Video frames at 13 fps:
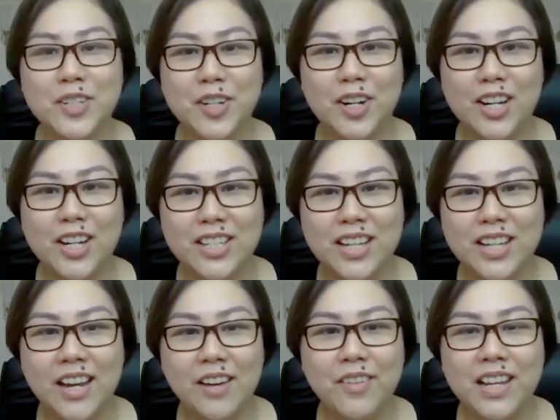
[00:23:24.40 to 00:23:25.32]
Josh,
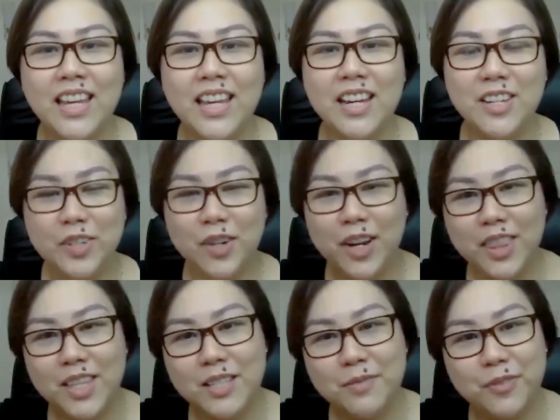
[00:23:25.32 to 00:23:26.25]
and I really
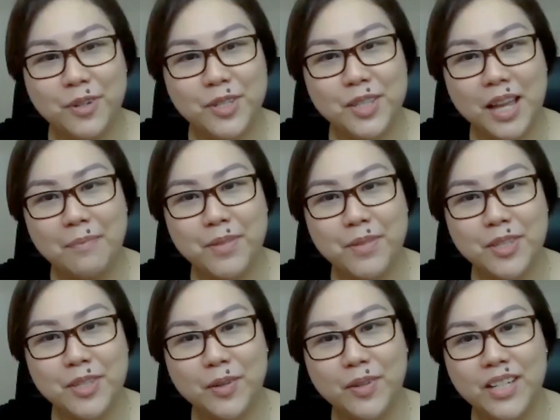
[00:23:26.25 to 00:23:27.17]
enjoyed this first
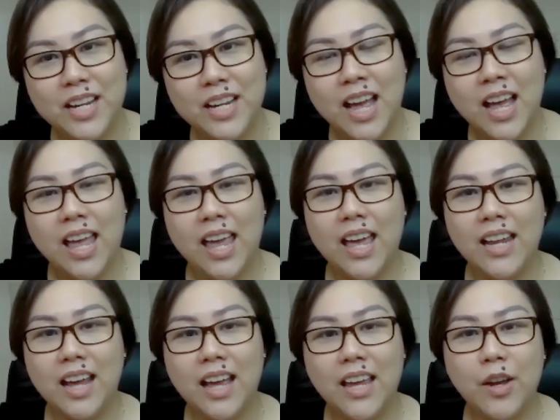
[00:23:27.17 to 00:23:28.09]
episode,
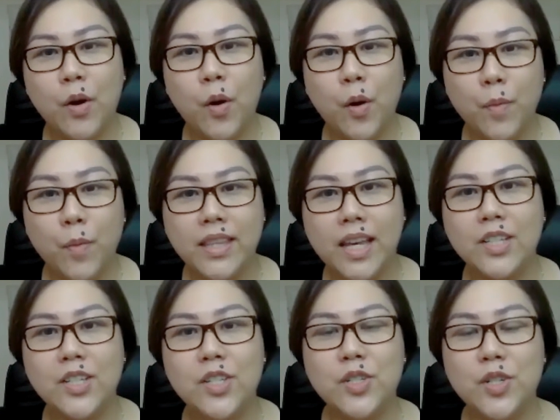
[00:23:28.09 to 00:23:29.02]
and I hope that I
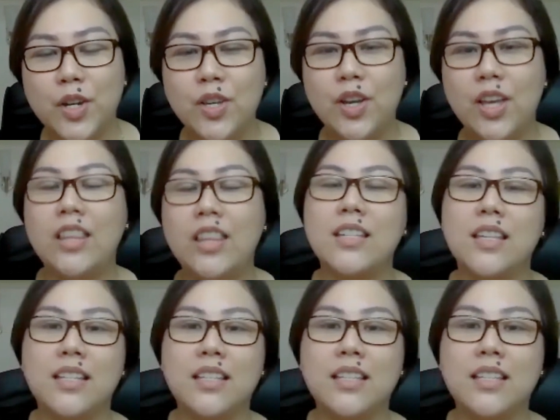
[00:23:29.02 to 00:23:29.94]
could join you in the
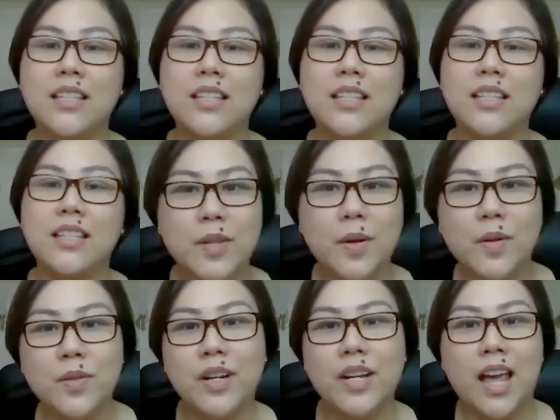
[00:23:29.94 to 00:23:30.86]
succeeding
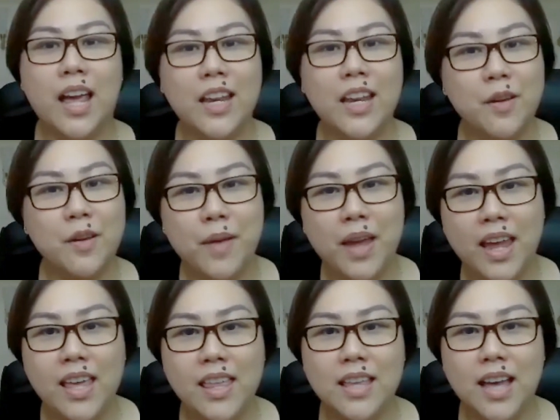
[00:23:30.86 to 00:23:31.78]
episodes or in any
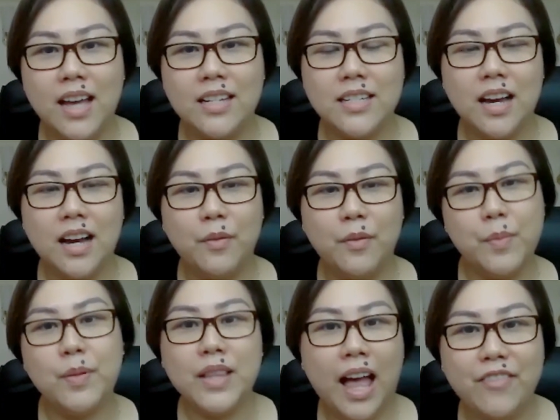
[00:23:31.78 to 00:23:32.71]
way that we
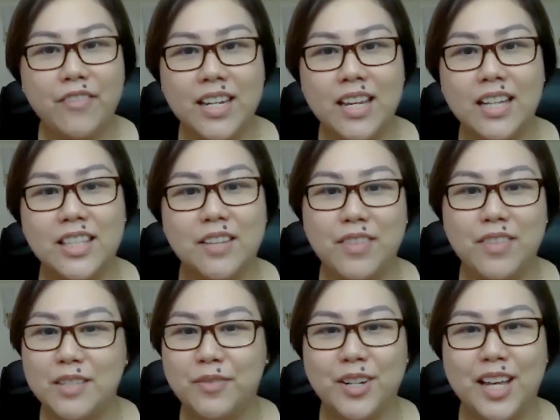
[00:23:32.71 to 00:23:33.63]
will have any
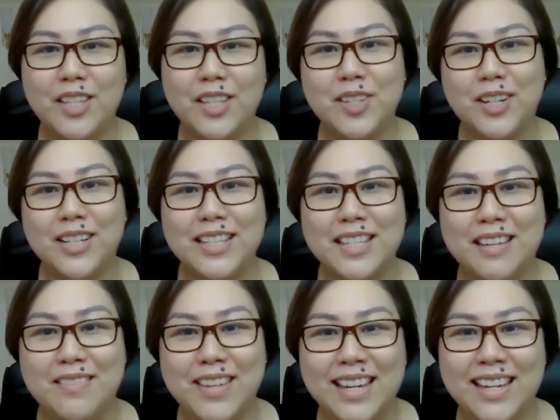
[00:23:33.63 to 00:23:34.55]
activities for Get Started
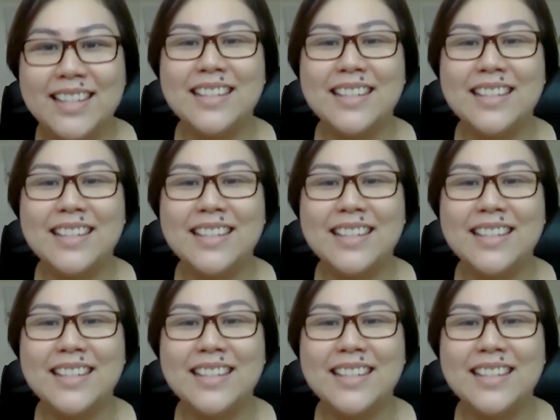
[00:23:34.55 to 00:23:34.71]
TV.